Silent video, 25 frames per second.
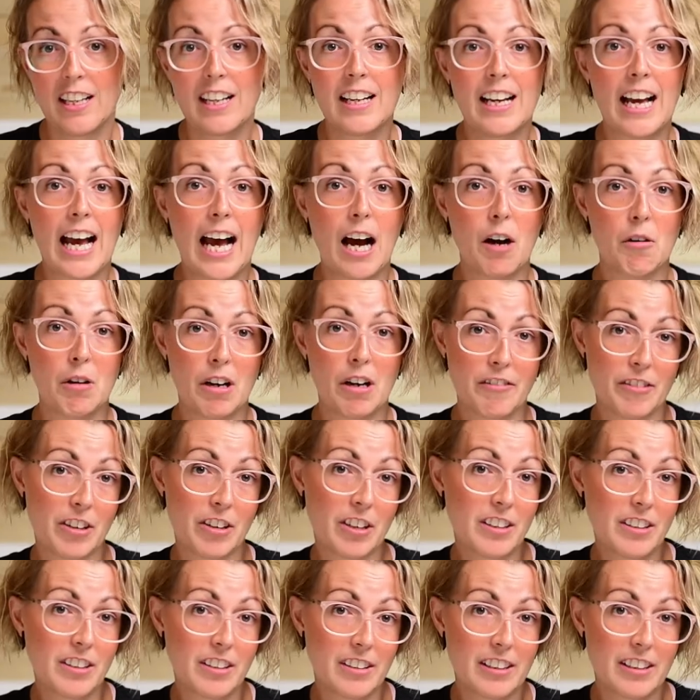
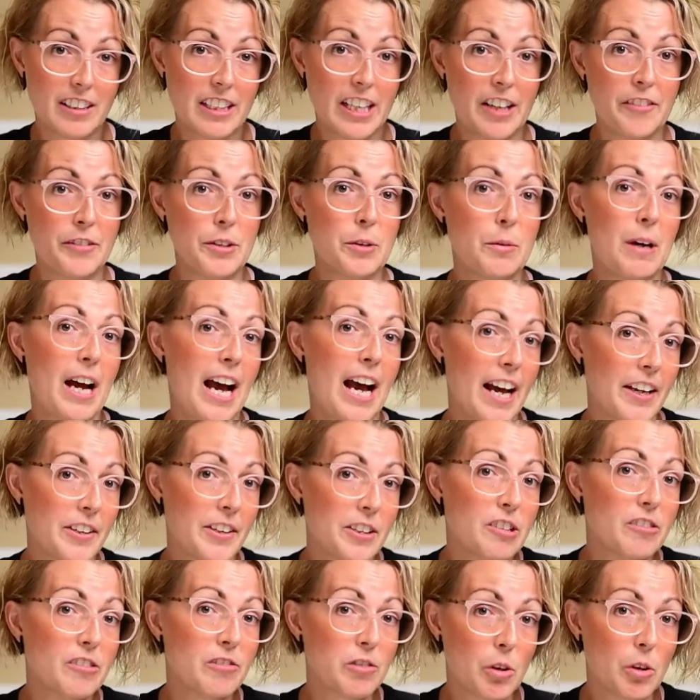However, if you add
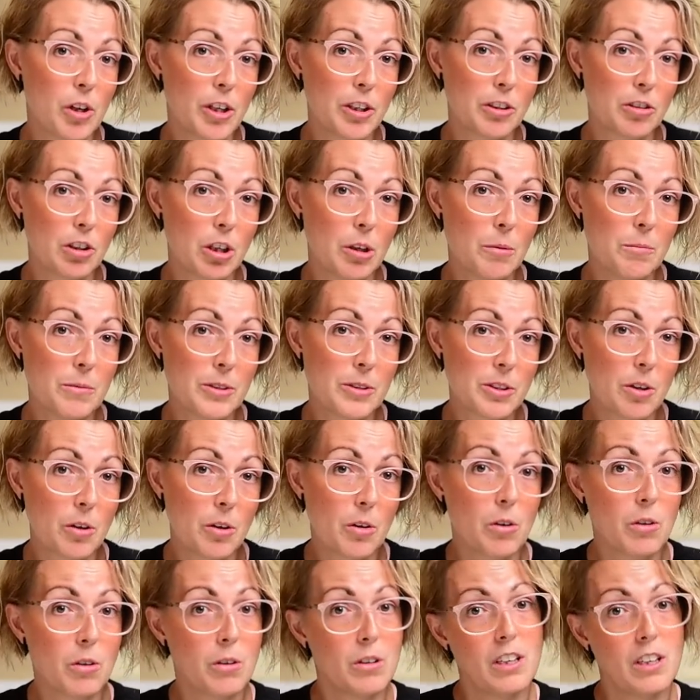new fluorochromes,
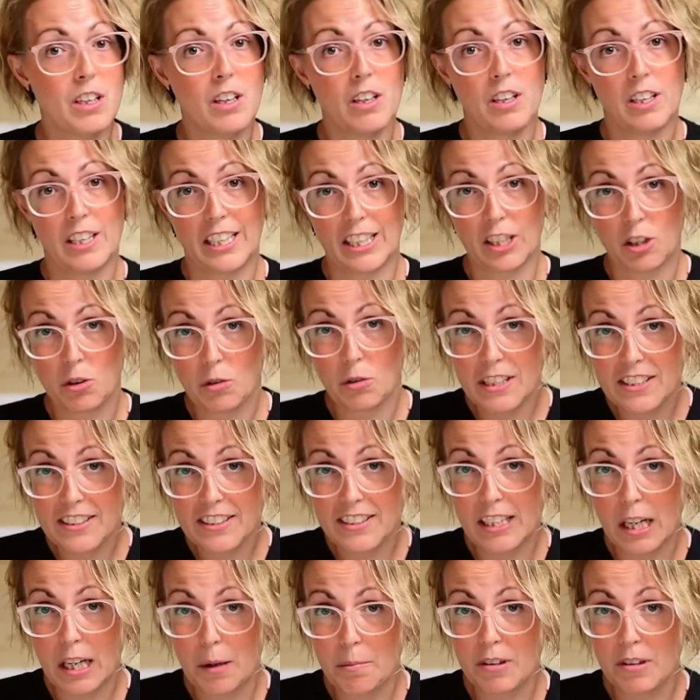increase the
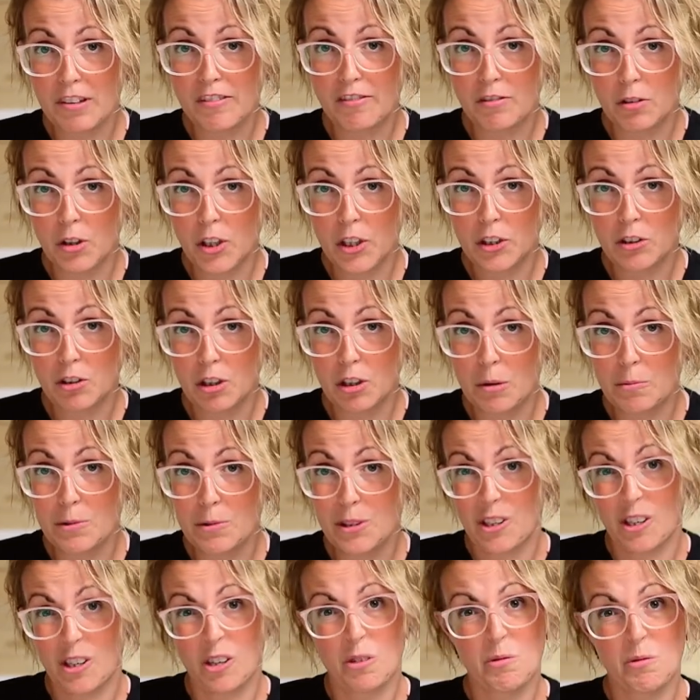number of fluorochromes,
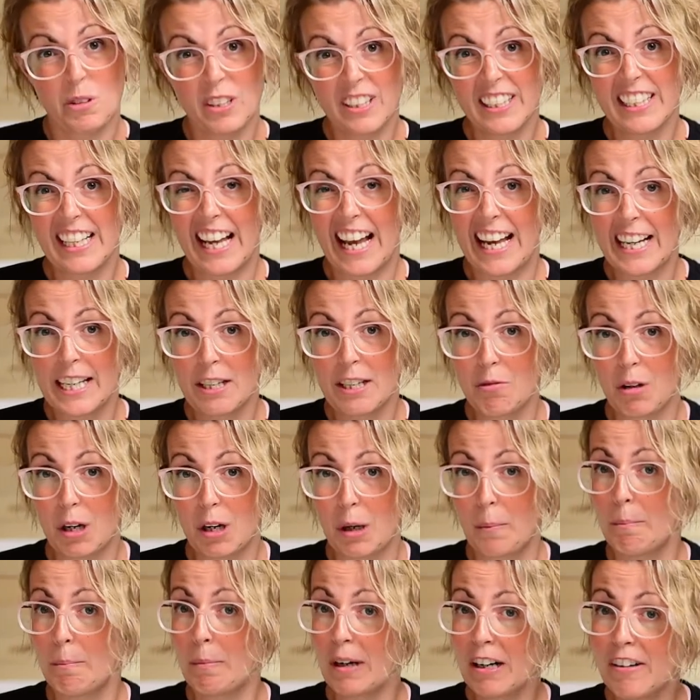or really anywhere
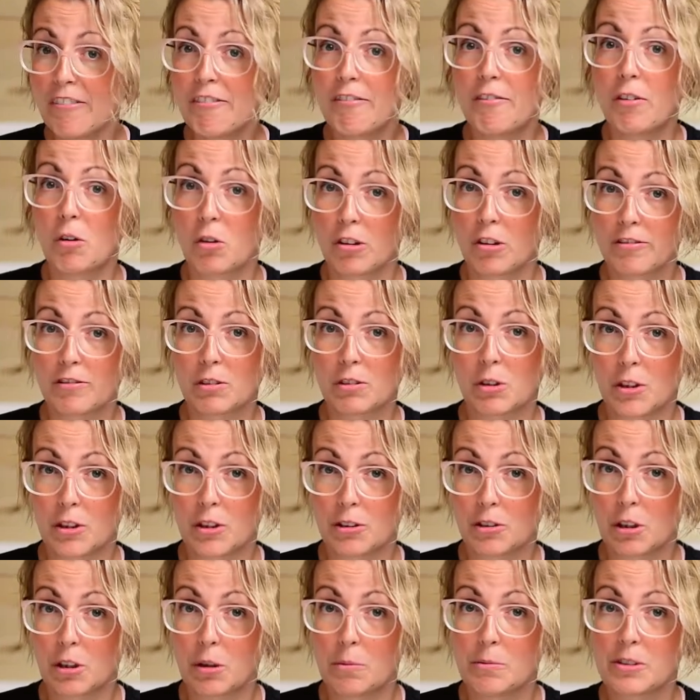above four
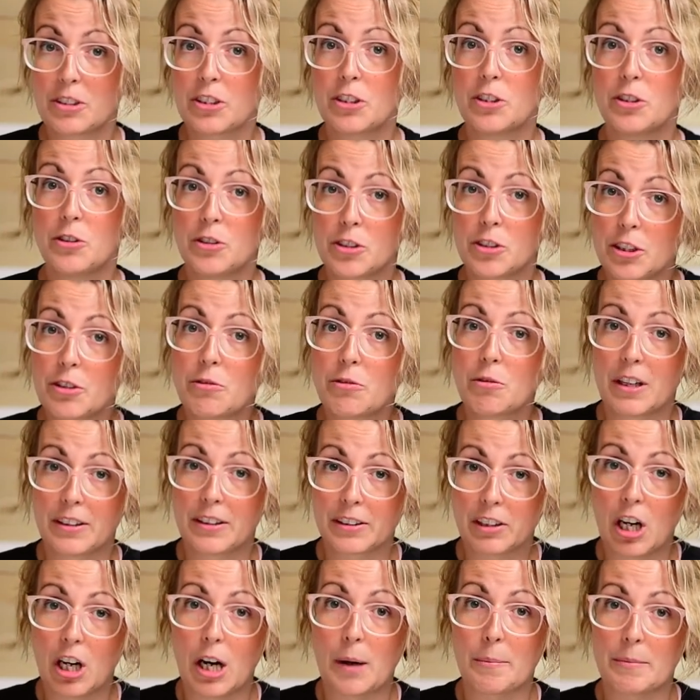fluorochromes, you should run
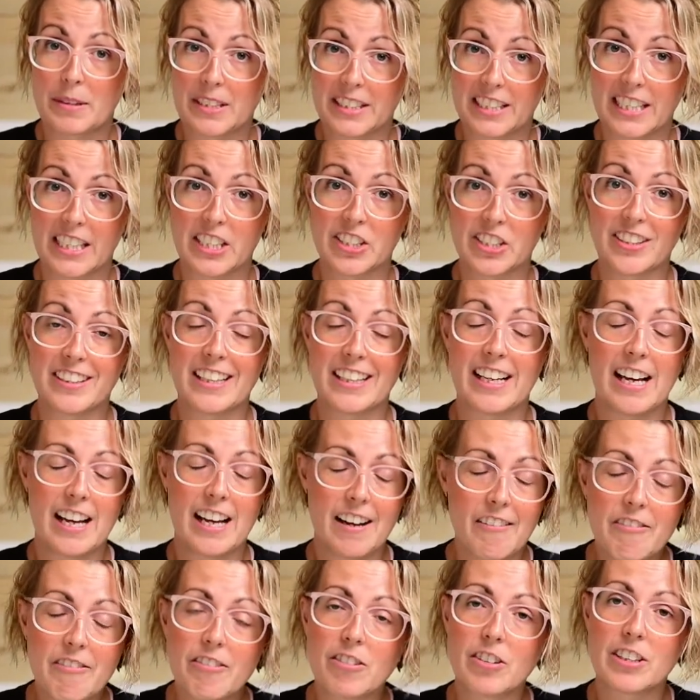compensation
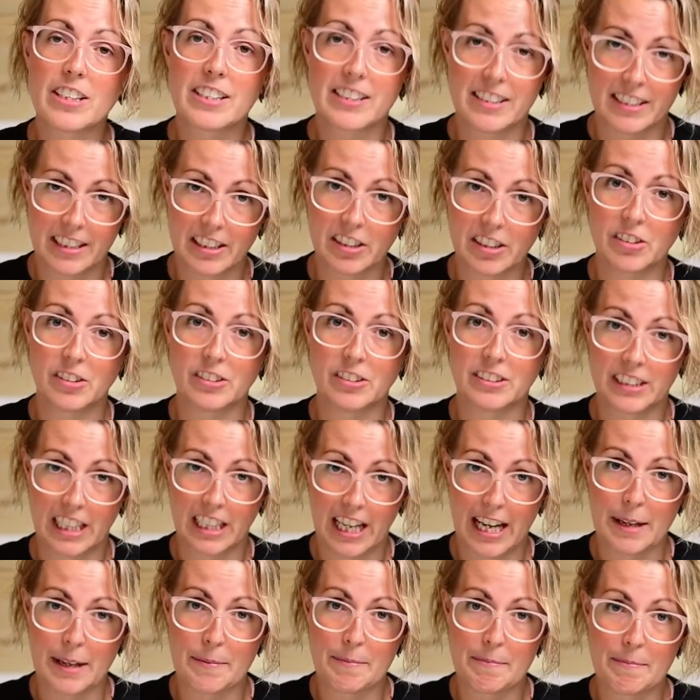every single
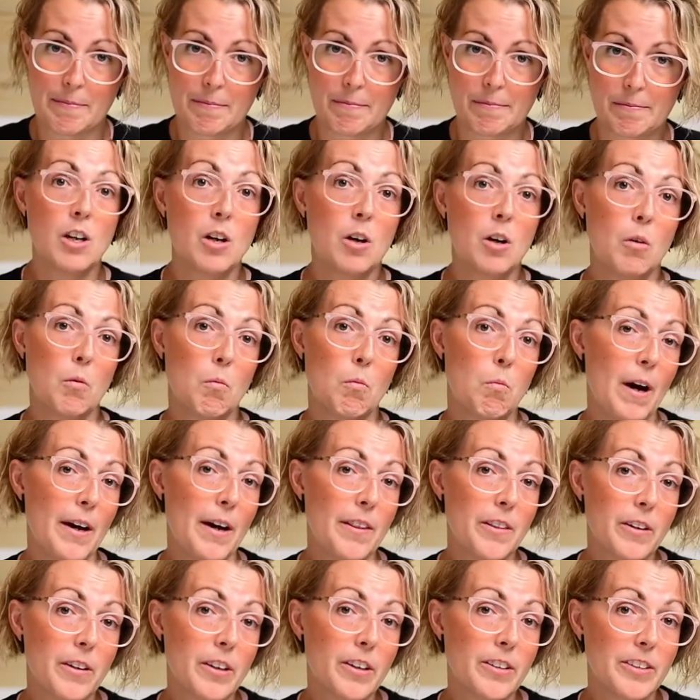time.
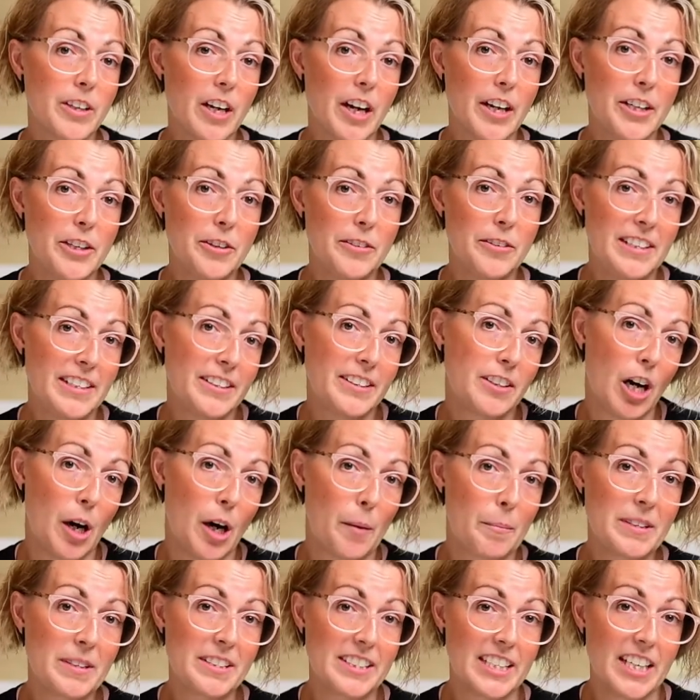Whether or not you need
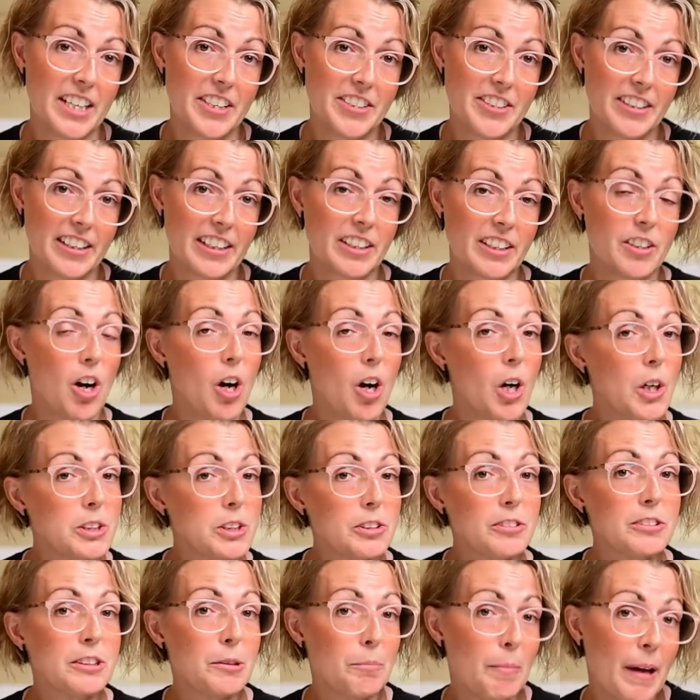compensation can
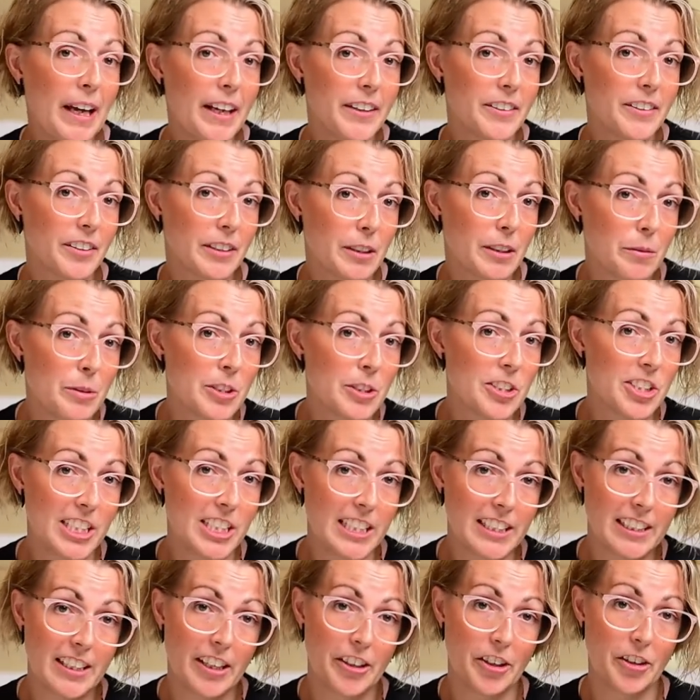also depend on the
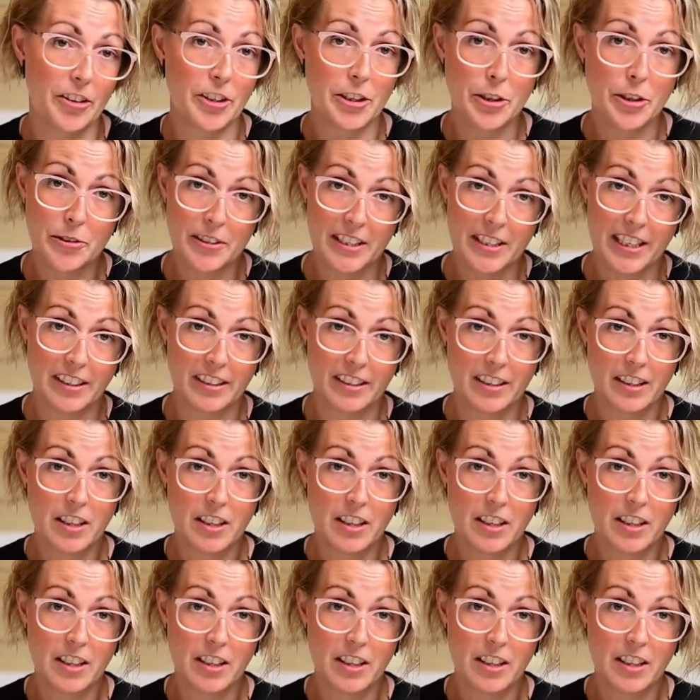machine that you're using.